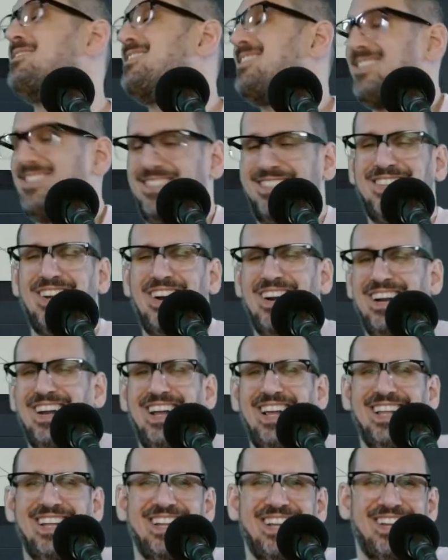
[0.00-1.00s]
Sorry,
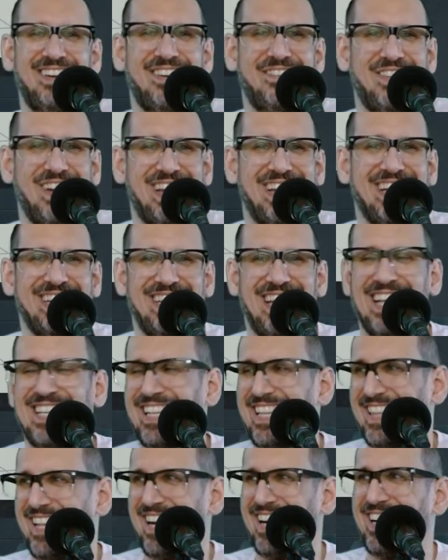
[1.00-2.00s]
I hope I didn't
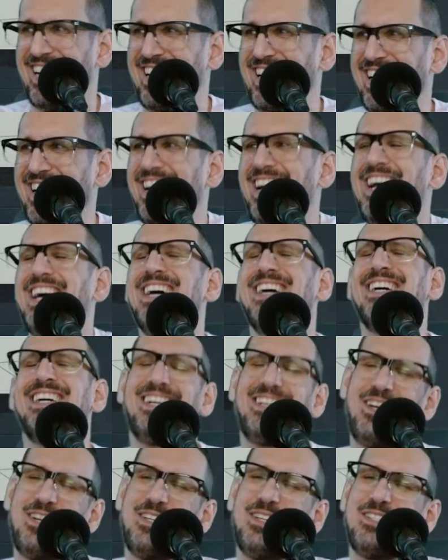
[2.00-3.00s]
yell in there.
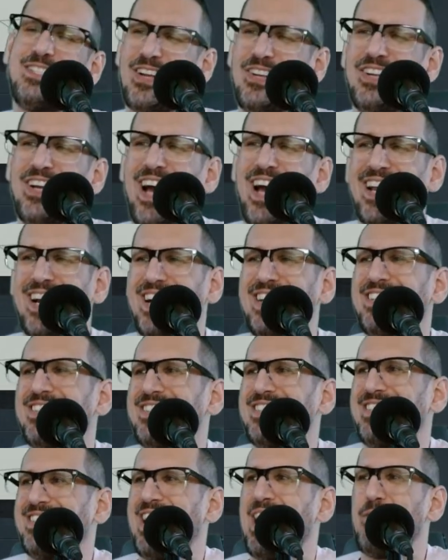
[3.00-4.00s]
So you got to
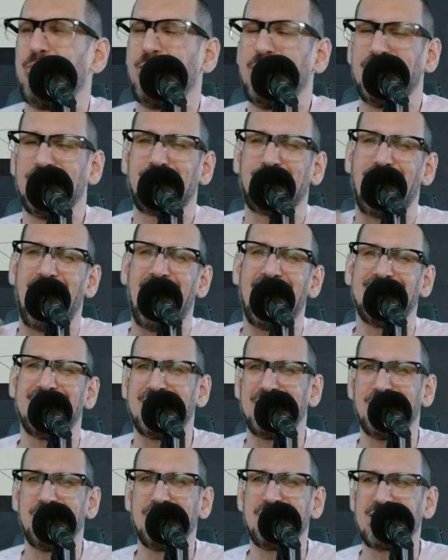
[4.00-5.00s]
understand when you're trying to
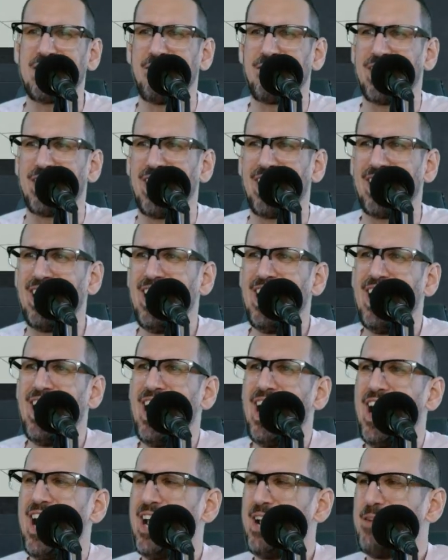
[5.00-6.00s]
do something
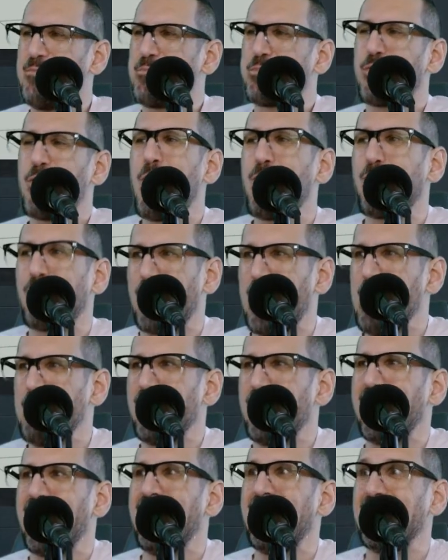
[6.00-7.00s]
in
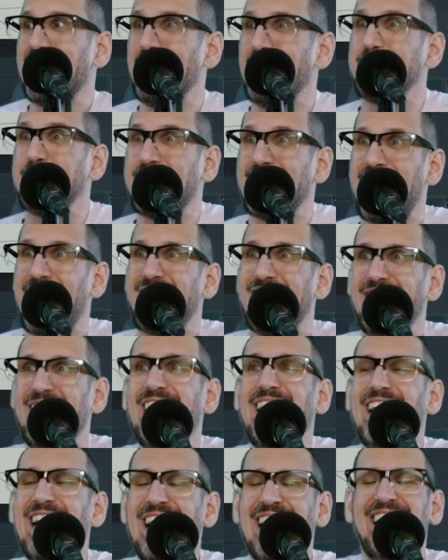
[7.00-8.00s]
programming and it comes together.
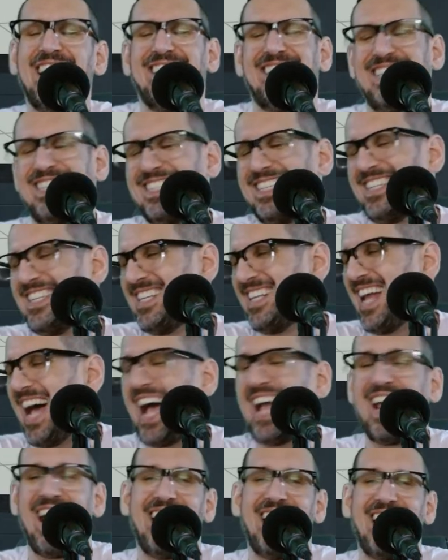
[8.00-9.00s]

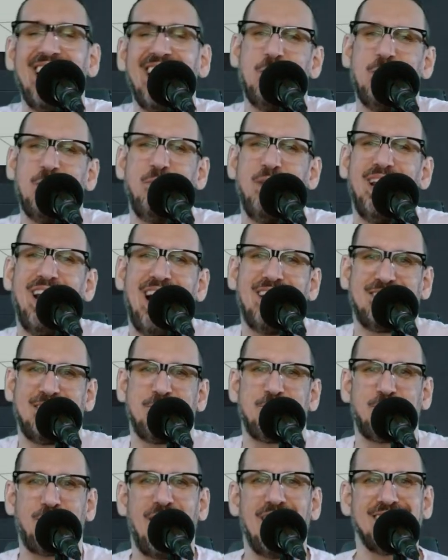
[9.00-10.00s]
I hate to admit how
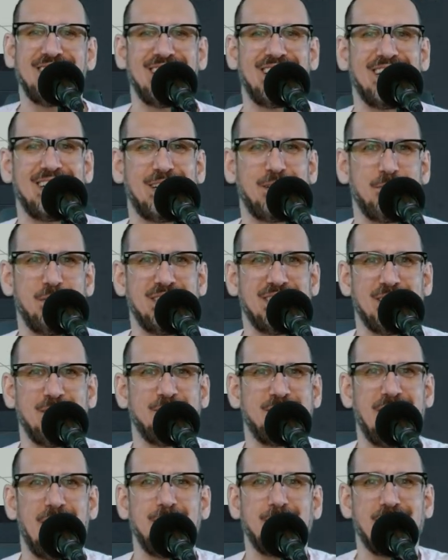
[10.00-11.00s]
surprising it can be
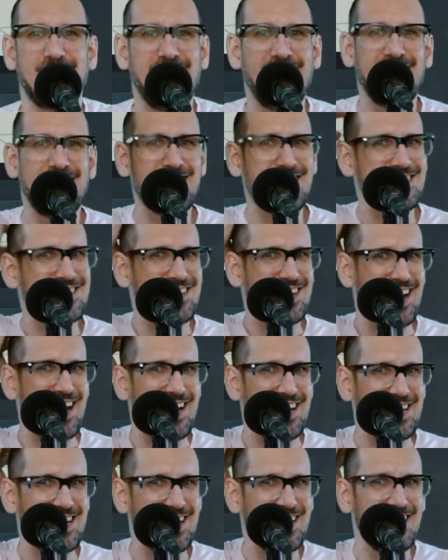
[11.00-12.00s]
sometimes because you're like,